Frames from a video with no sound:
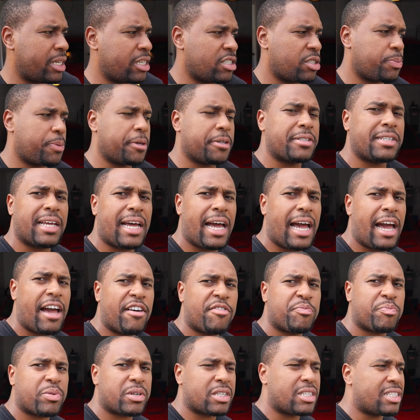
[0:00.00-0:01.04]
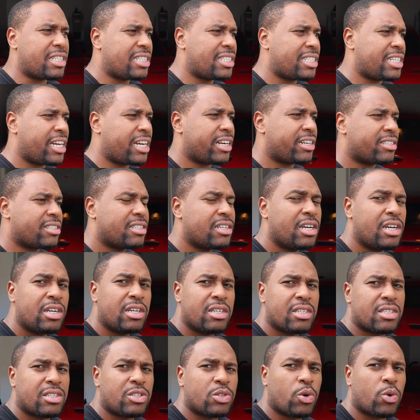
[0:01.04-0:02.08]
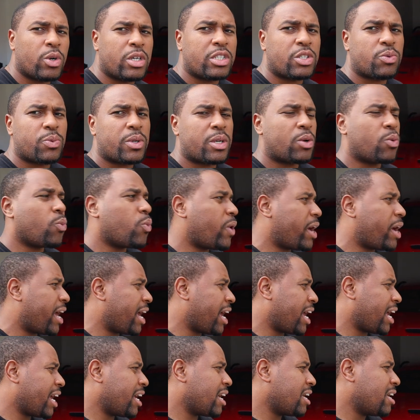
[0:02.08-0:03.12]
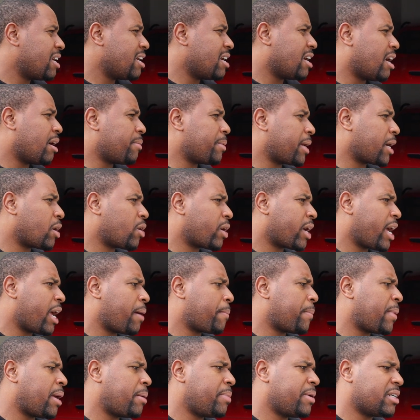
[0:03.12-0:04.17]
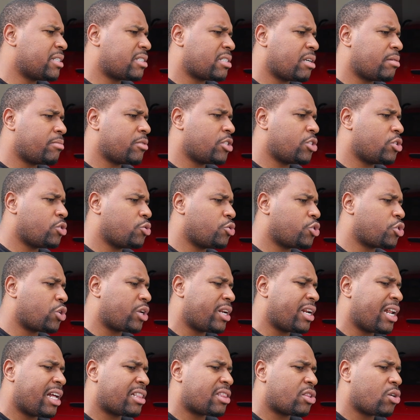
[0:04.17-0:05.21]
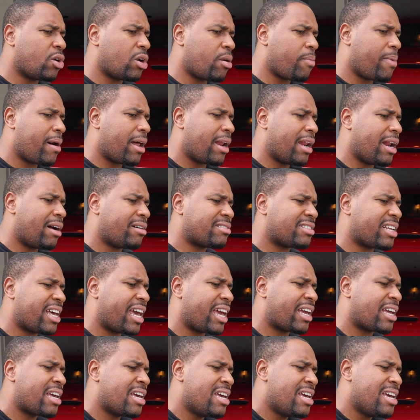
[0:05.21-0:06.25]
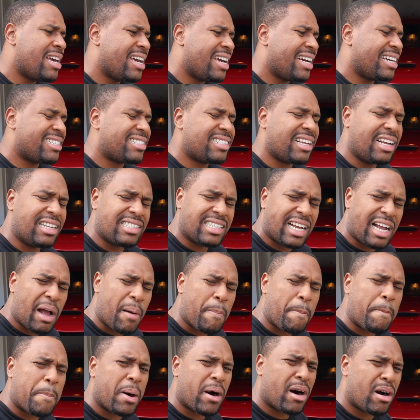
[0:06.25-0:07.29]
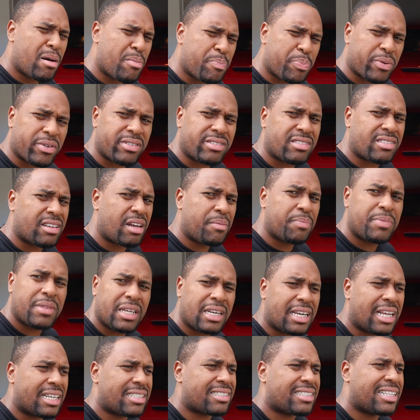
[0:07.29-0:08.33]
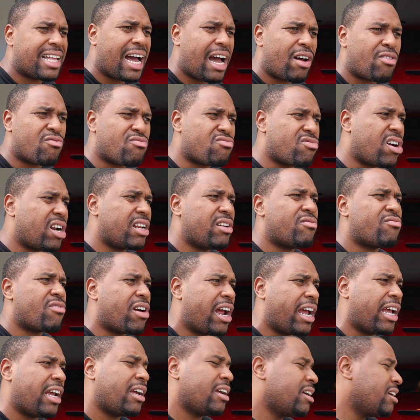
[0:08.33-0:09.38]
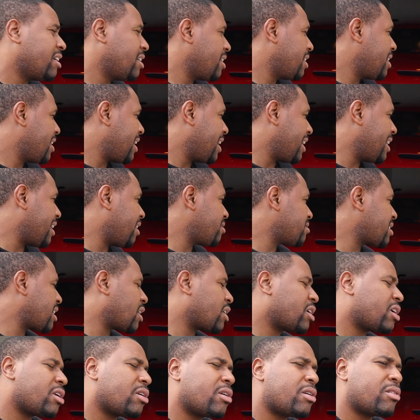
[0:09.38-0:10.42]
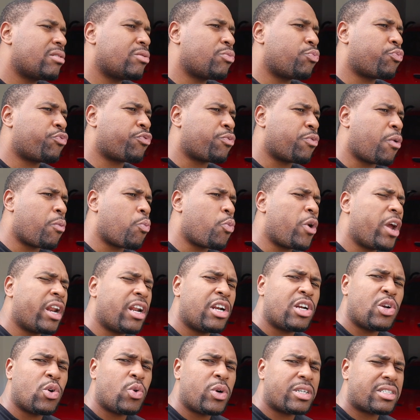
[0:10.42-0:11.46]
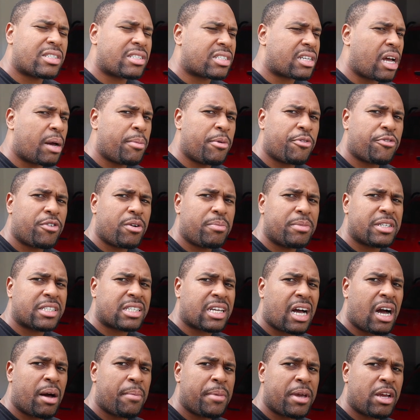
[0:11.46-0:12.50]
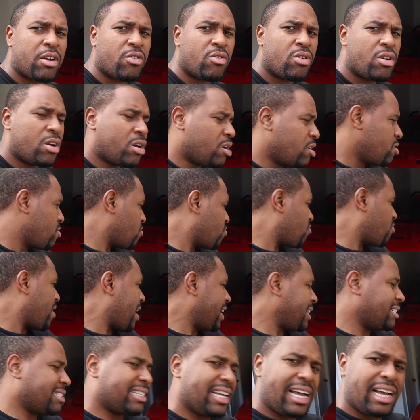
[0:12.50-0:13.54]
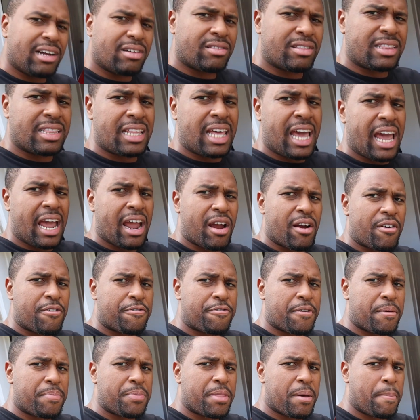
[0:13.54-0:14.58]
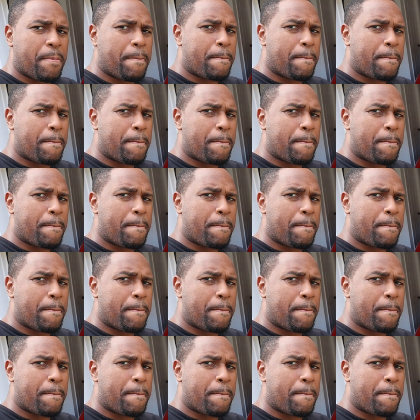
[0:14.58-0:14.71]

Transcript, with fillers: that it's supposed to have, put it in there. Noise went away. I'm like, okay, maybe it's something to do. So then I thought about it. I was like, it sounds like a pump or something that's not running right. And I was like, from where the noise is coming from, it's coming right down there from the